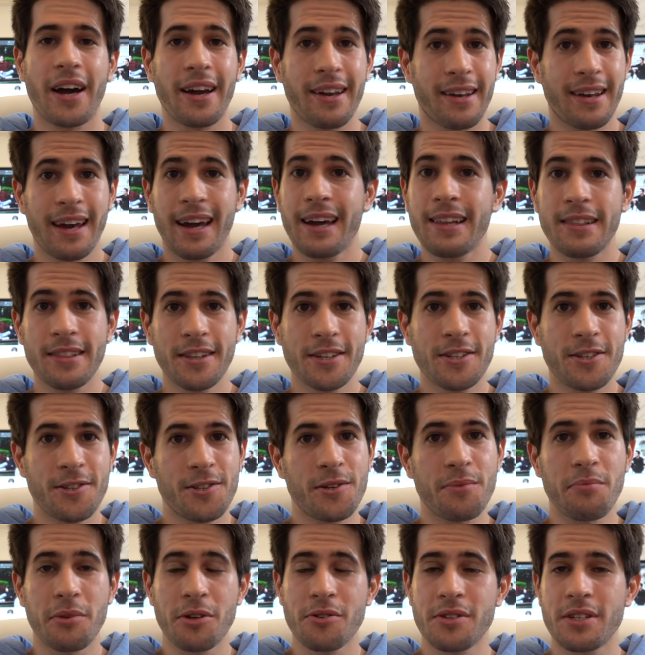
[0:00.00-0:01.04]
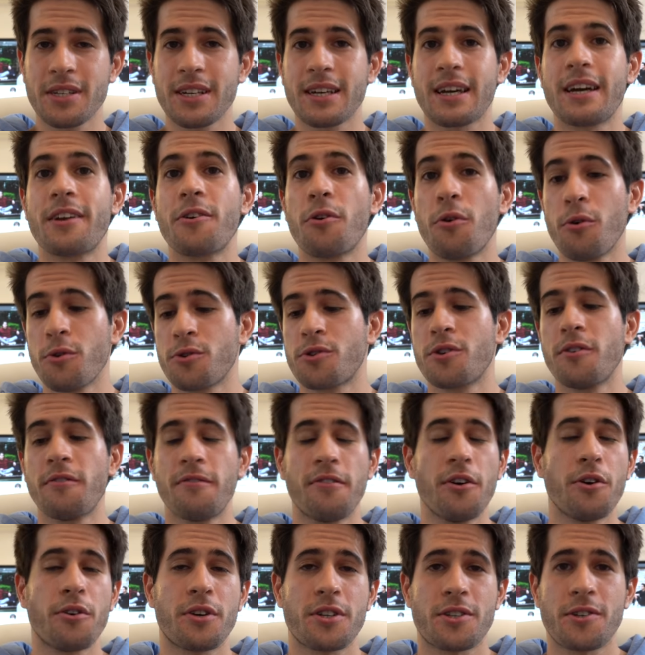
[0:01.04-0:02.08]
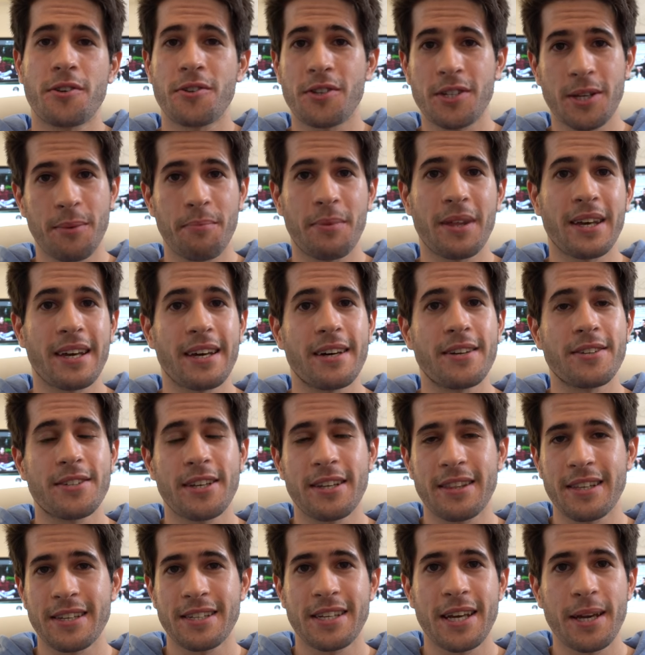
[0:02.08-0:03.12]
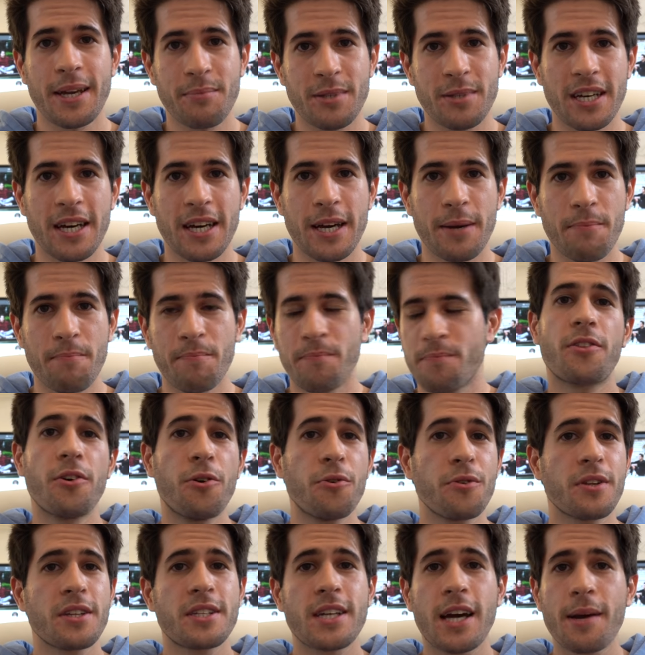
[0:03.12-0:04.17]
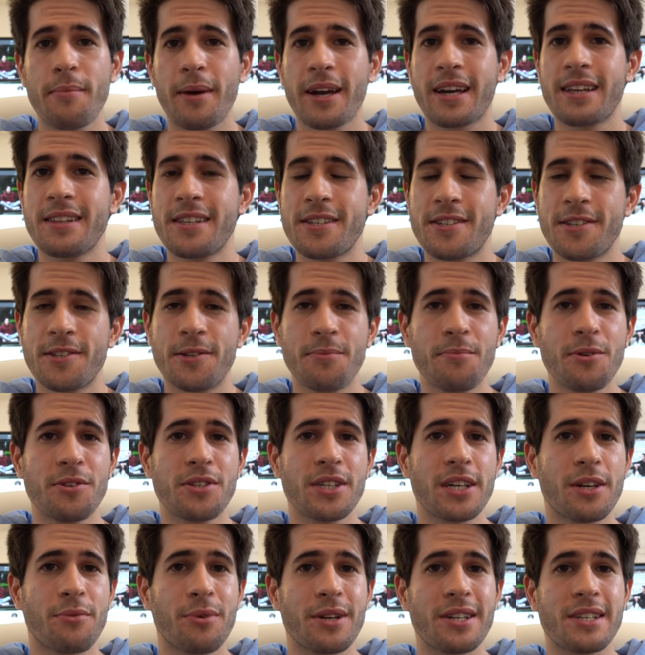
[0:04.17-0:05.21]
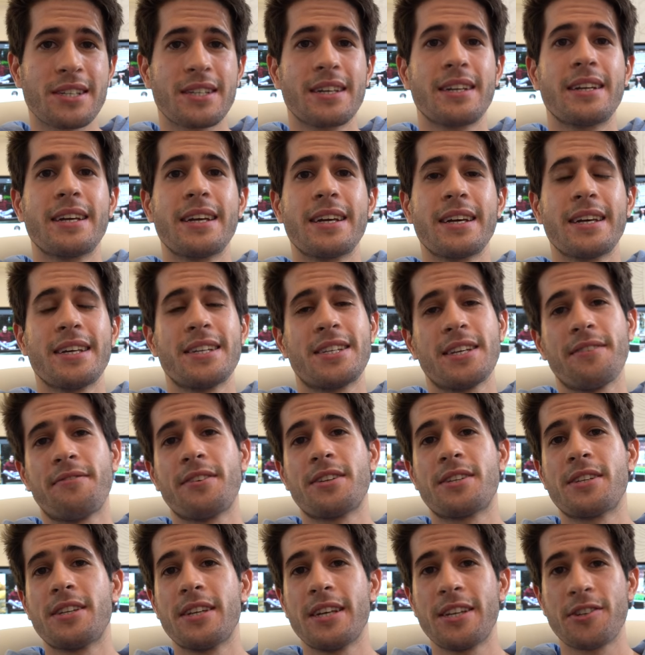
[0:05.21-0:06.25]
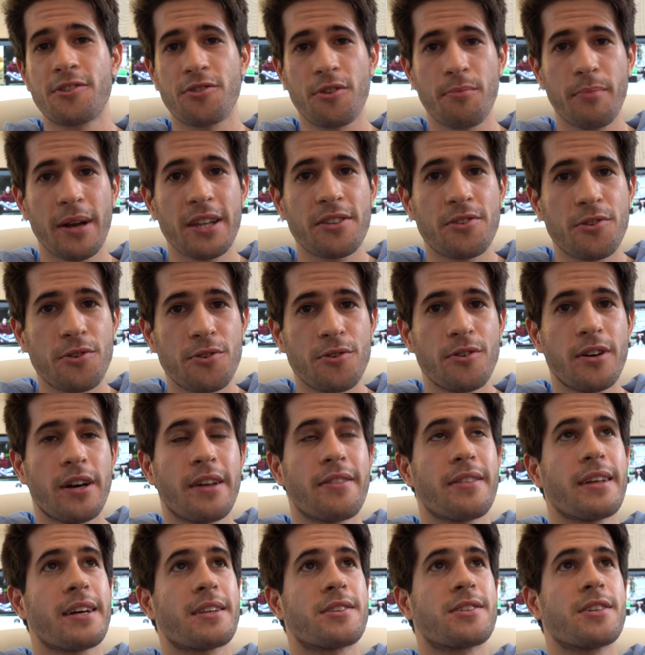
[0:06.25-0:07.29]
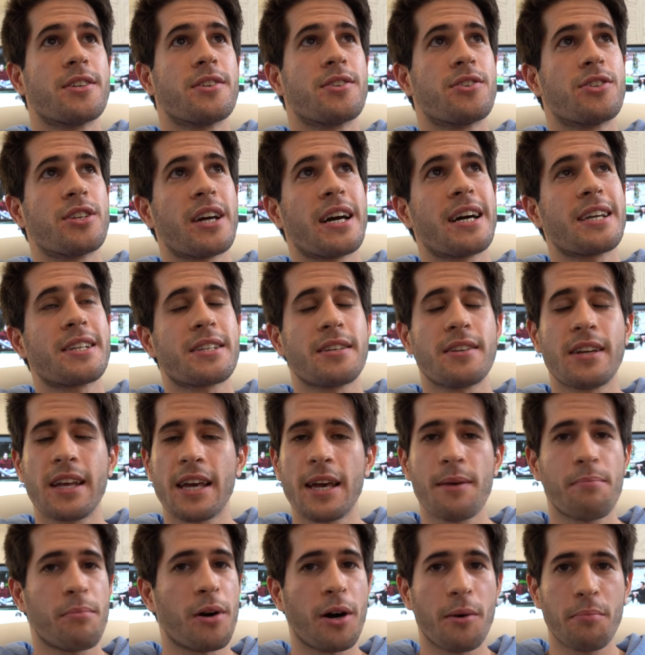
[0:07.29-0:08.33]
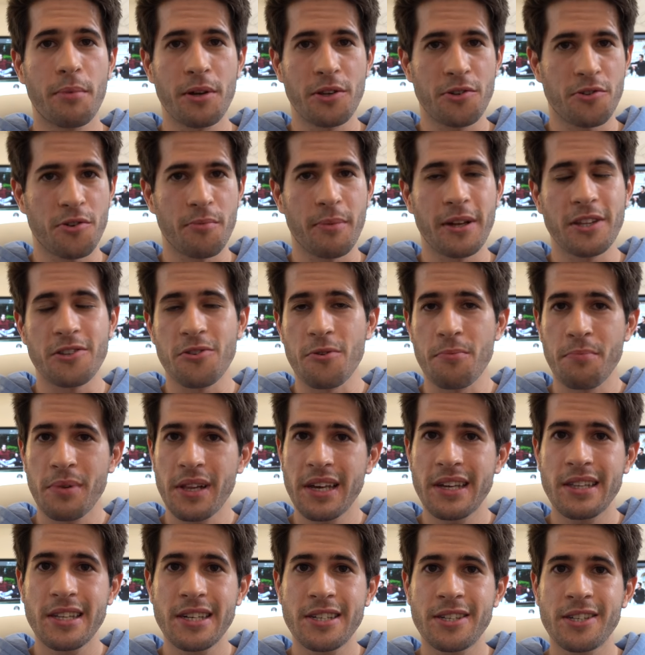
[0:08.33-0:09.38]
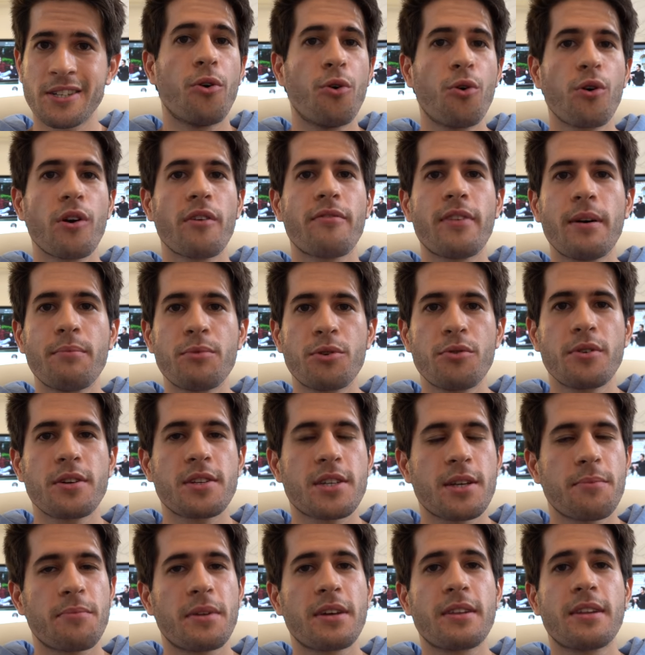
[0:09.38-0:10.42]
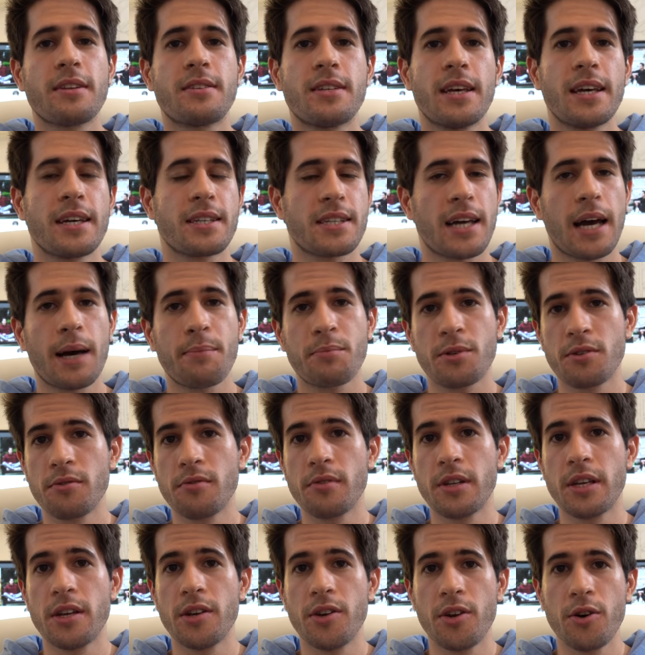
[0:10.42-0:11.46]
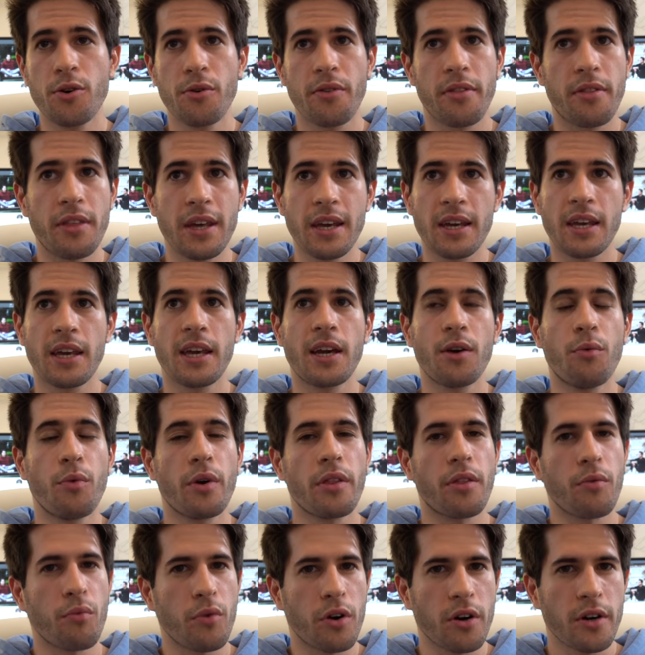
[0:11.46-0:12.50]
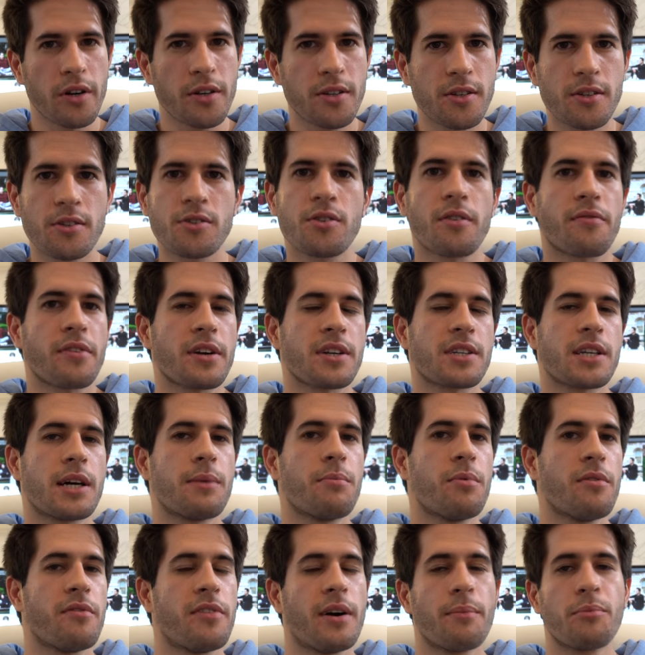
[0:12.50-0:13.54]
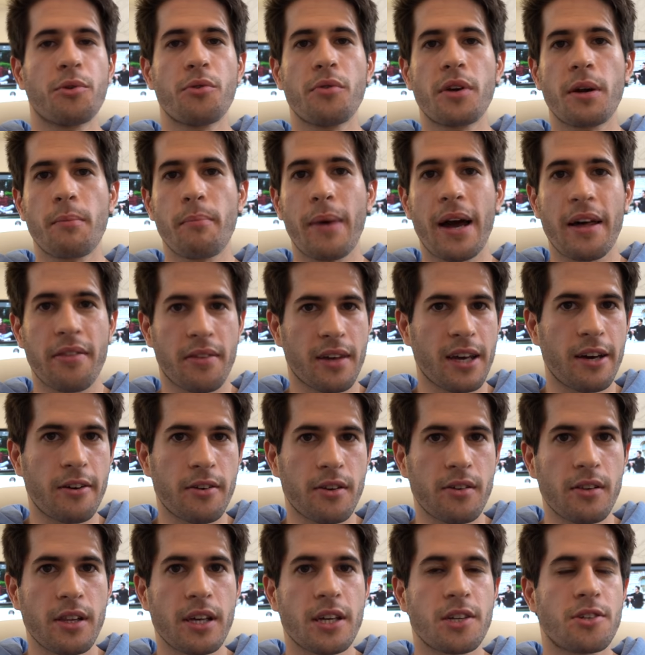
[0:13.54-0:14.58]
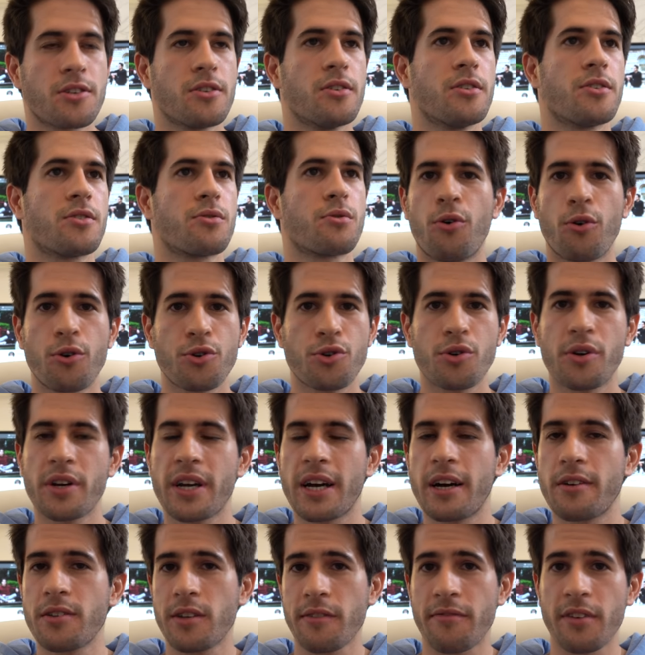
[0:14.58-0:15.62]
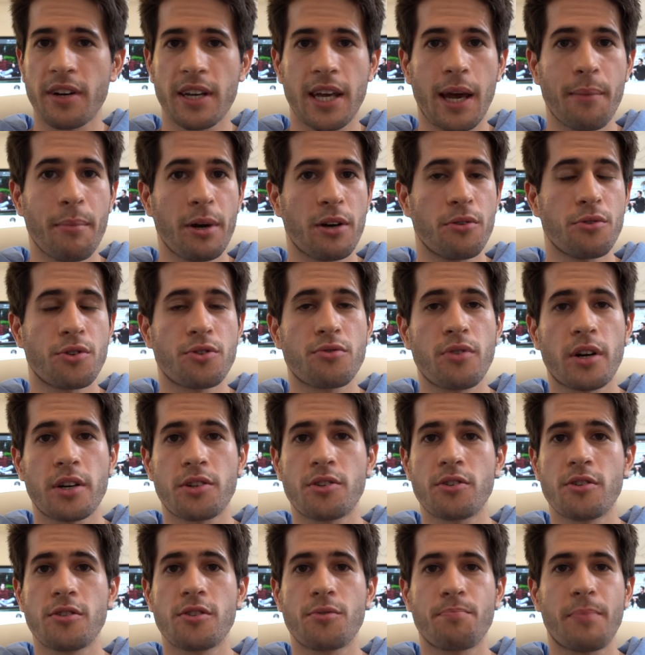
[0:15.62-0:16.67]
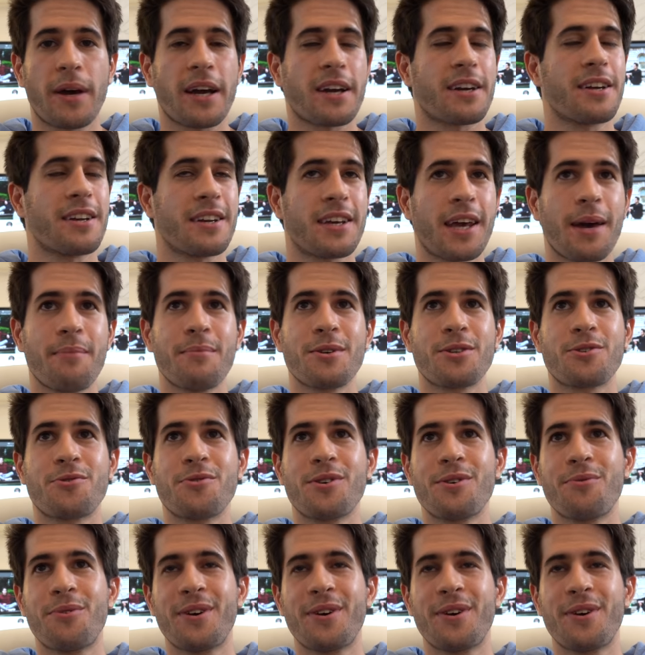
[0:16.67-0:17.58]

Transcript: I can't listen to music and also focus on something else at the same time. The only time I can listen to music when studying is if it's an instrumental and that's a jazz and hip hop instrumental playlist, or if I'm doing something that takes absolutely no thinking with words. So for example, if I'm doing math calculations or drawing out different chemical structures back in chemistry